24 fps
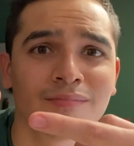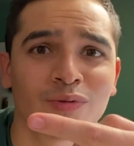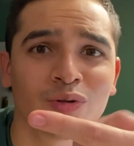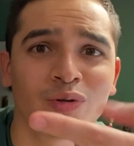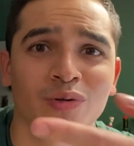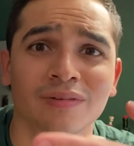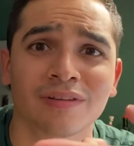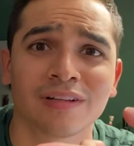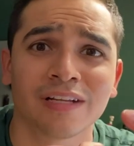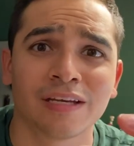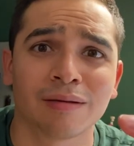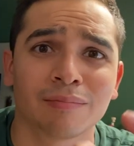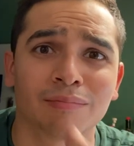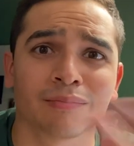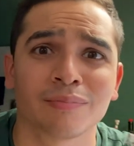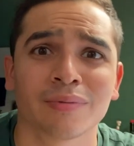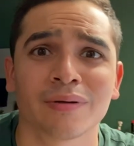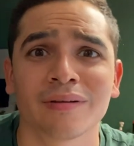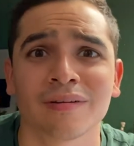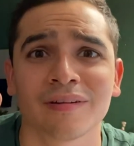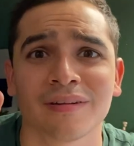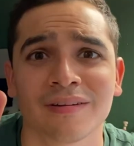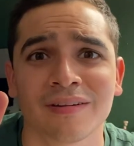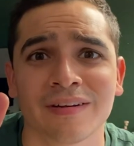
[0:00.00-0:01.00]
They're asleep
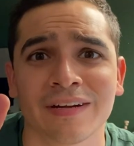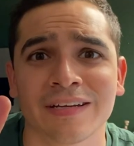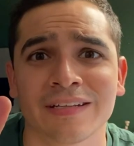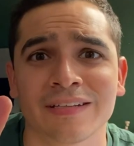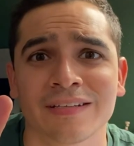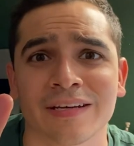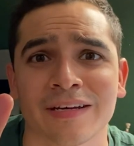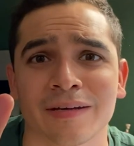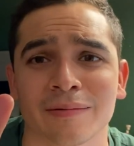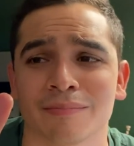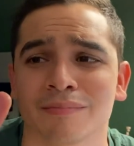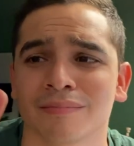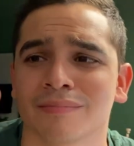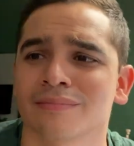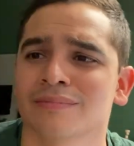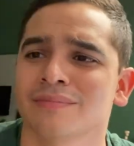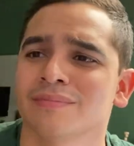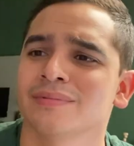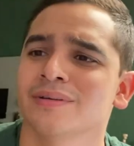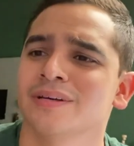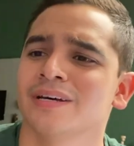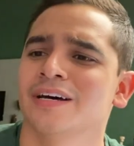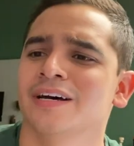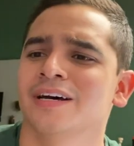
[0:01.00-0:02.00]
because it's nighttime.
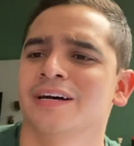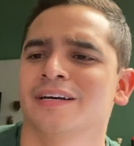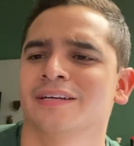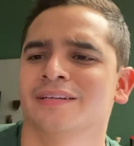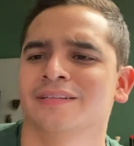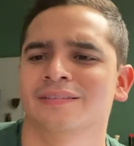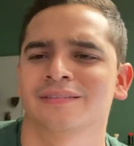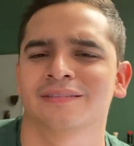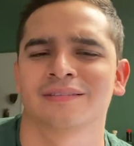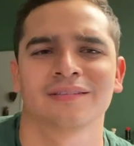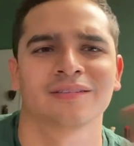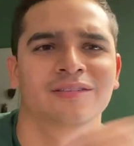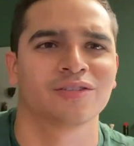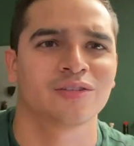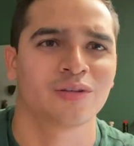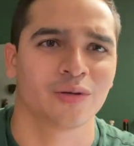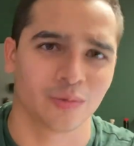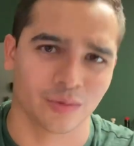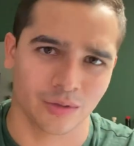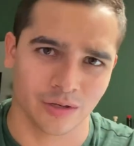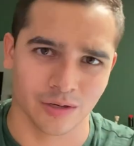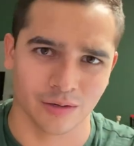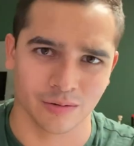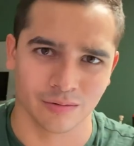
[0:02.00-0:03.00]
Ah,
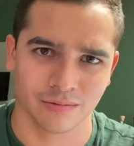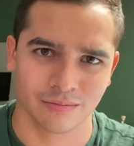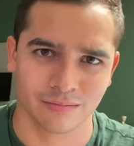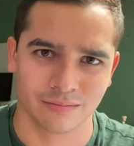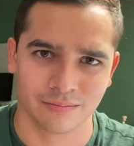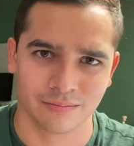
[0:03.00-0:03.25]
so cute.